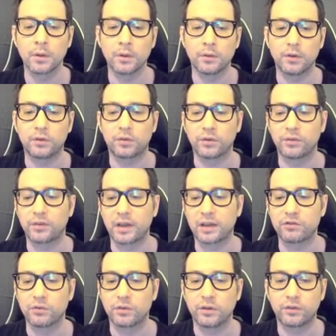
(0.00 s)
The
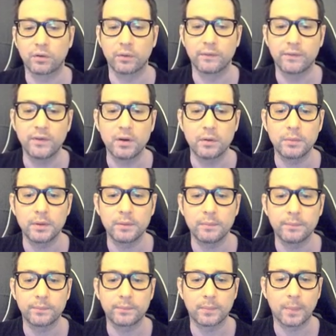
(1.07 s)
transaction is confirming
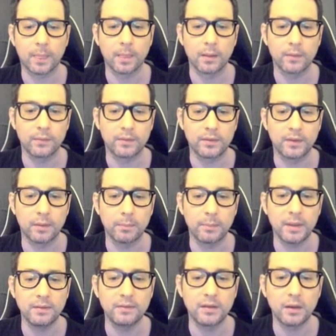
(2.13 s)
the
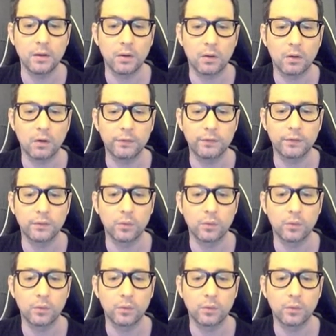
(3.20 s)
minting of